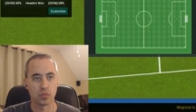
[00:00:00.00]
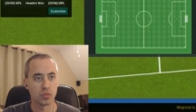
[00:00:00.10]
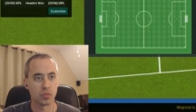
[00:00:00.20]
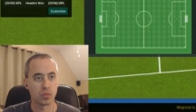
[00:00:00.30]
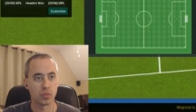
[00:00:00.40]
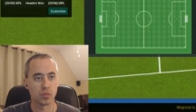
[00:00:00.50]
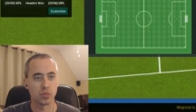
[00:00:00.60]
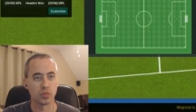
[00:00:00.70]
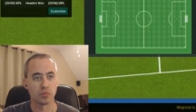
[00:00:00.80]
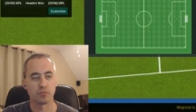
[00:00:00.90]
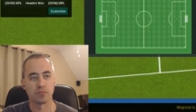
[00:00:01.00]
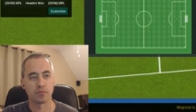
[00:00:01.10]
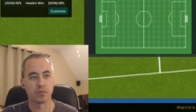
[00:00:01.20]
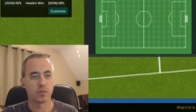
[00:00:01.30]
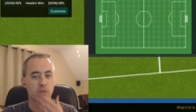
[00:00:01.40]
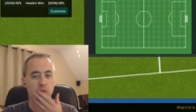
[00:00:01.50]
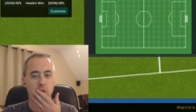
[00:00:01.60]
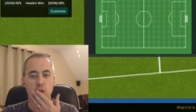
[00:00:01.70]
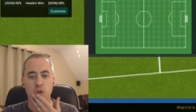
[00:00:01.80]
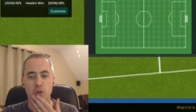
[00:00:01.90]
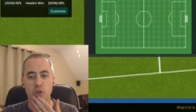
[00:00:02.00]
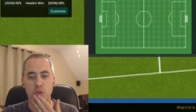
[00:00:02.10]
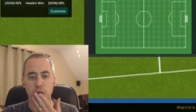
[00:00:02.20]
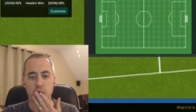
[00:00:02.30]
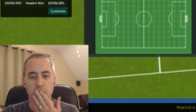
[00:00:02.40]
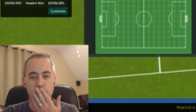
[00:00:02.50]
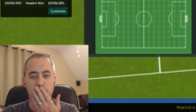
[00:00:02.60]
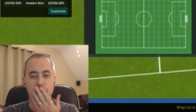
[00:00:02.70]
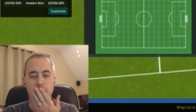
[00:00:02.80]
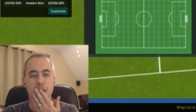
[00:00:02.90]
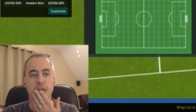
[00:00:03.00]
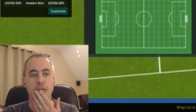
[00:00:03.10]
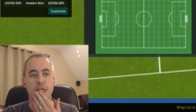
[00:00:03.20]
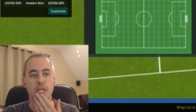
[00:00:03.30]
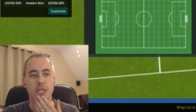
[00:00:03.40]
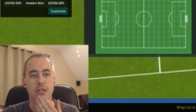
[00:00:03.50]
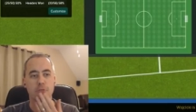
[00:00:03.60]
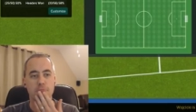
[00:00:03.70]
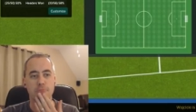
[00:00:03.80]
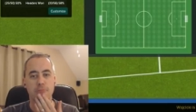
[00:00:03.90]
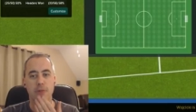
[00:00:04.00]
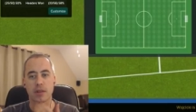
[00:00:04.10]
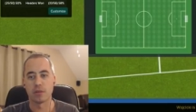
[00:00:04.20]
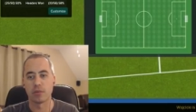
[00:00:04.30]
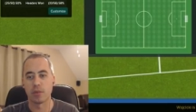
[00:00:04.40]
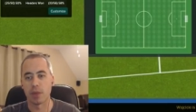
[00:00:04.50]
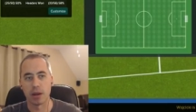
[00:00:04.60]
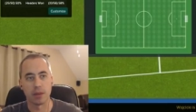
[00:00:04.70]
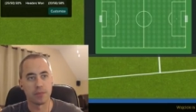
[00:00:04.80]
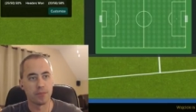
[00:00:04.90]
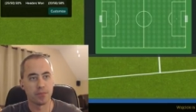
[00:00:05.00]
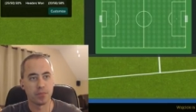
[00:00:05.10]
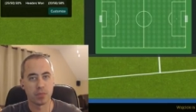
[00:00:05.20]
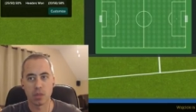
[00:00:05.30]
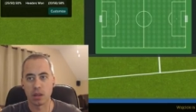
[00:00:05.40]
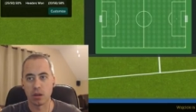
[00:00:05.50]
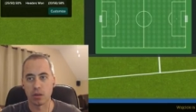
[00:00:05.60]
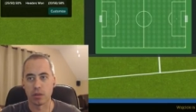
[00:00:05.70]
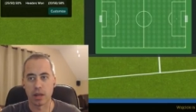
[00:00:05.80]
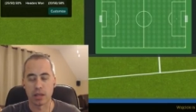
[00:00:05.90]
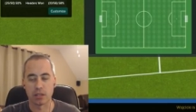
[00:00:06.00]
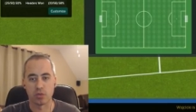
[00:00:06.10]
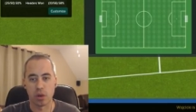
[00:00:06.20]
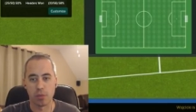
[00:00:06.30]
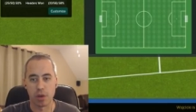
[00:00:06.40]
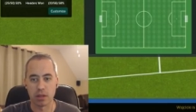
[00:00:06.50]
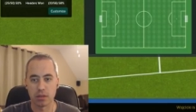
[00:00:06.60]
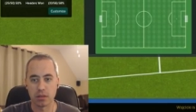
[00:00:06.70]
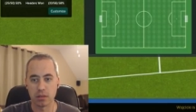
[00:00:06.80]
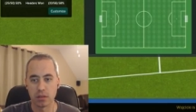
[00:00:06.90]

Mm. Do we go attacking? I think we might here in the last twenty minutes.